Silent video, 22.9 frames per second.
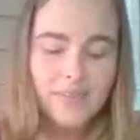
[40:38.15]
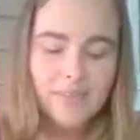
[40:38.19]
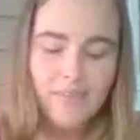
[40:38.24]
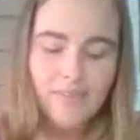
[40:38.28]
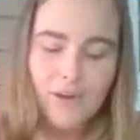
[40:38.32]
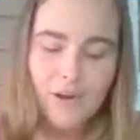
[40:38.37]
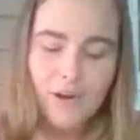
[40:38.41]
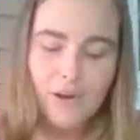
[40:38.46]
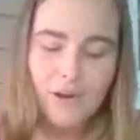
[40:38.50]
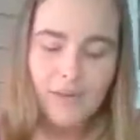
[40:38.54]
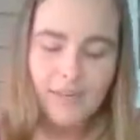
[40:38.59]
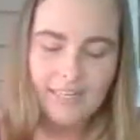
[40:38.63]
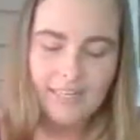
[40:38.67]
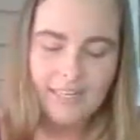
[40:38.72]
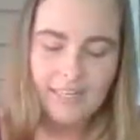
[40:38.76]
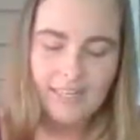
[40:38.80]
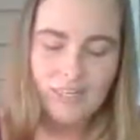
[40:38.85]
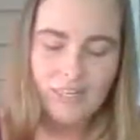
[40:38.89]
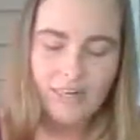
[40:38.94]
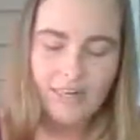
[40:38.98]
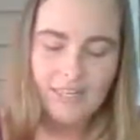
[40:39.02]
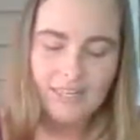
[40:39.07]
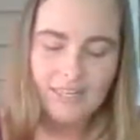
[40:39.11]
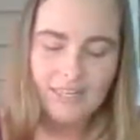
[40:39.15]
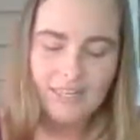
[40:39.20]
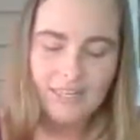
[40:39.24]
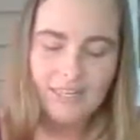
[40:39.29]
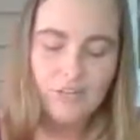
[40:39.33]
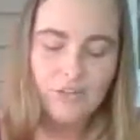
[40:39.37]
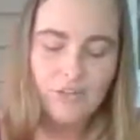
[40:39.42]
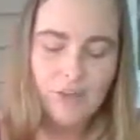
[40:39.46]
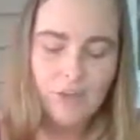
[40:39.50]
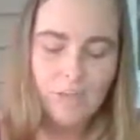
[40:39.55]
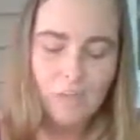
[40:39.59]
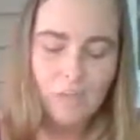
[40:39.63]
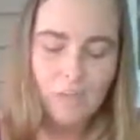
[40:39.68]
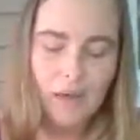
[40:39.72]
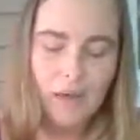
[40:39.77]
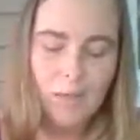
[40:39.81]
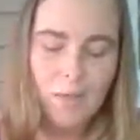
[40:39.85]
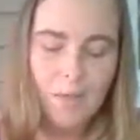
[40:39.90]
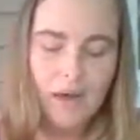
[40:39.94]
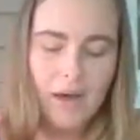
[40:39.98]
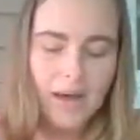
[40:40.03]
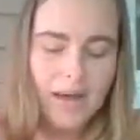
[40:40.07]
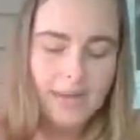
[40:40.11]
is already a translation
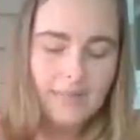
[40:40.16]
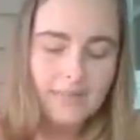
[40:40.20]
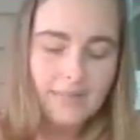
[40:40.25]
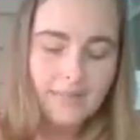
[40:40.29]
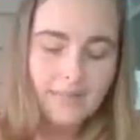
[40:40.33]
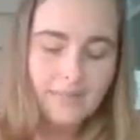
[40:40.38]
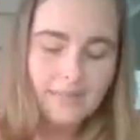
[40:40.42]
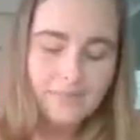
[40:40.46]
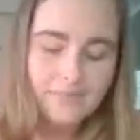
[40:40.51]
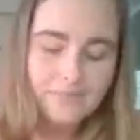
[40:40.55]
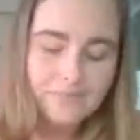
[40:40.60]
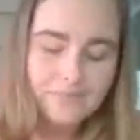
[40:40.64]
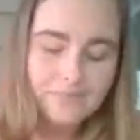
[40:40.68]
by mind.